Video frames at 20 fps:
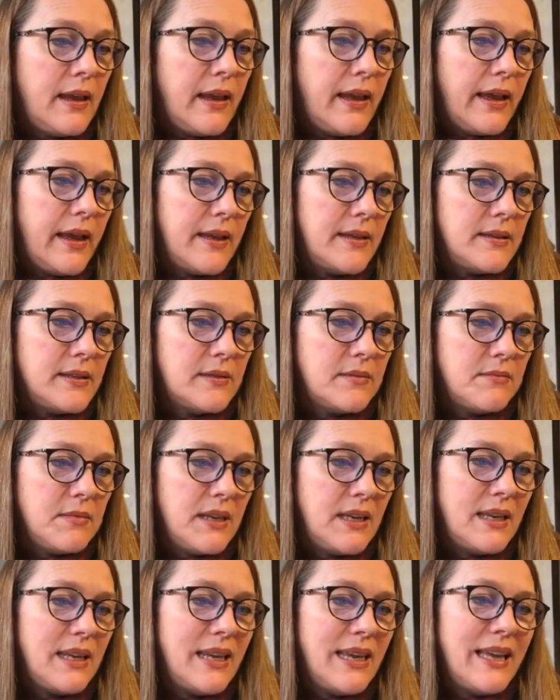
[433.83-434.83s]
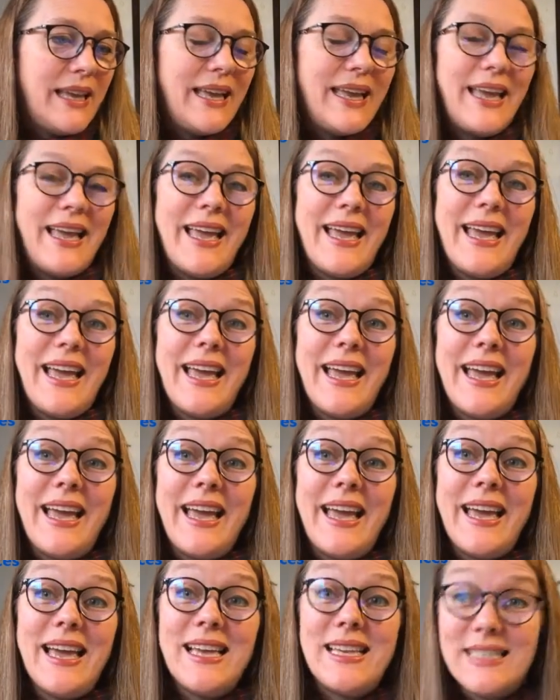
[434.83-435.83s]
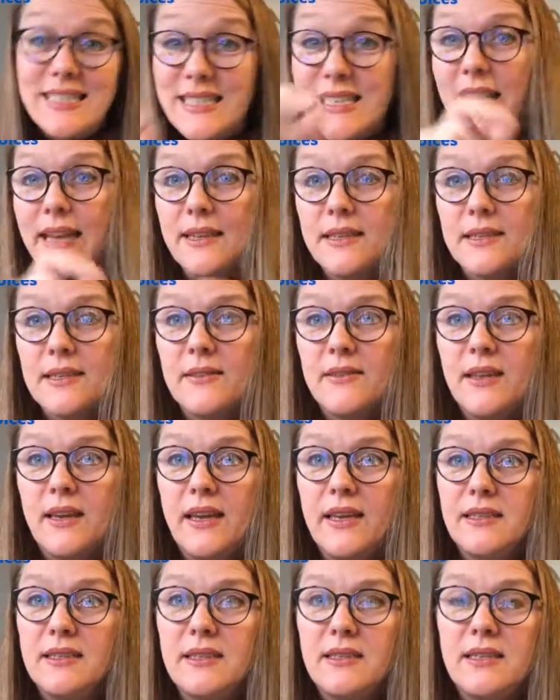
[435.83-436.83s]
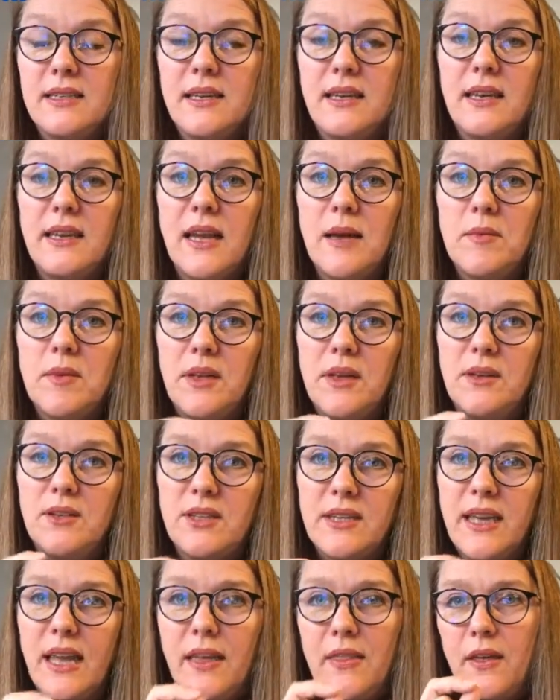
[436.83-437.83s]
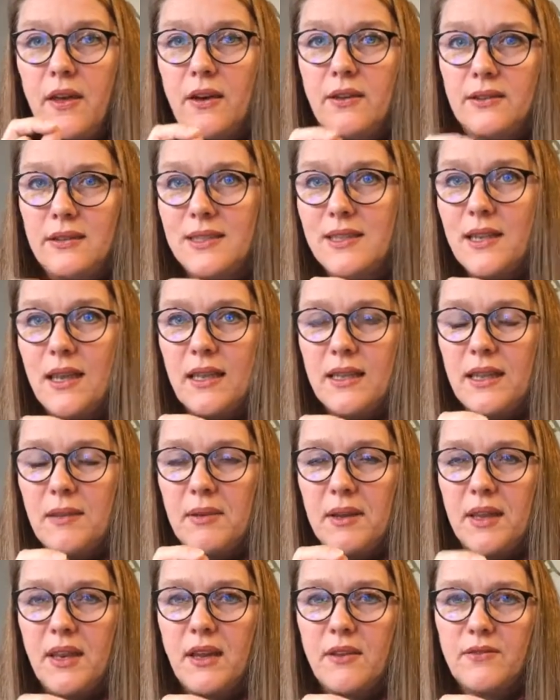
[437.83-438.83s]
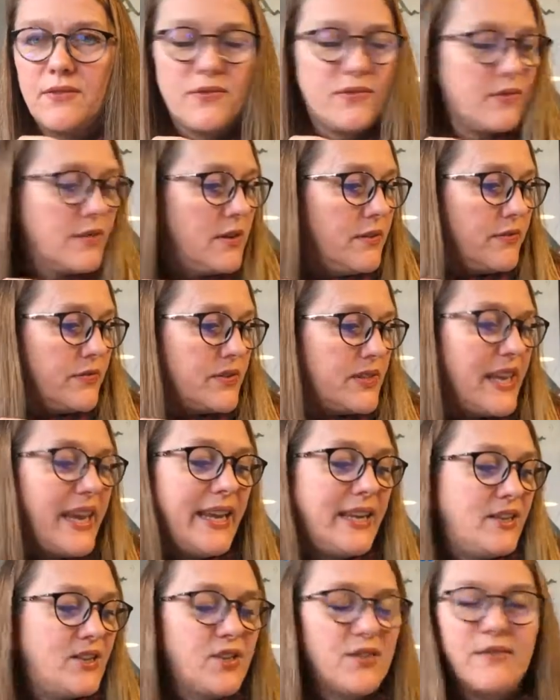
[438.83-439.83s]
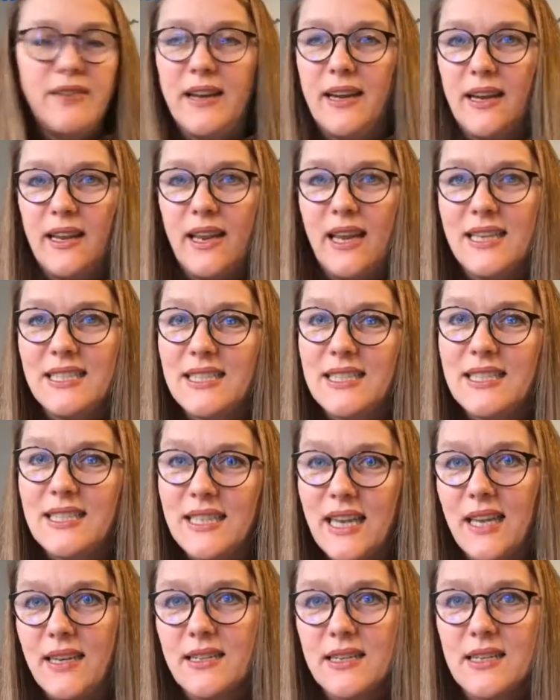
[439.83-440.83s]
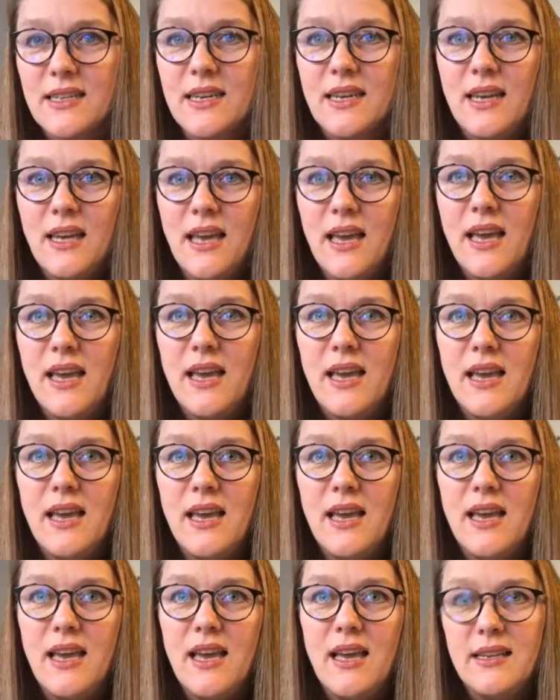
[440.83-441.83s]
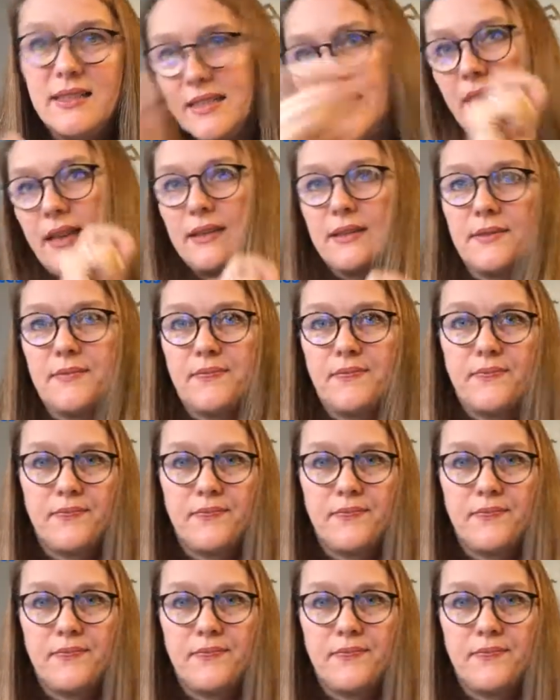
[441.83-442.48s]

and mean estate. The S and T come in together at the beginning of Tate, really. Estate, estate.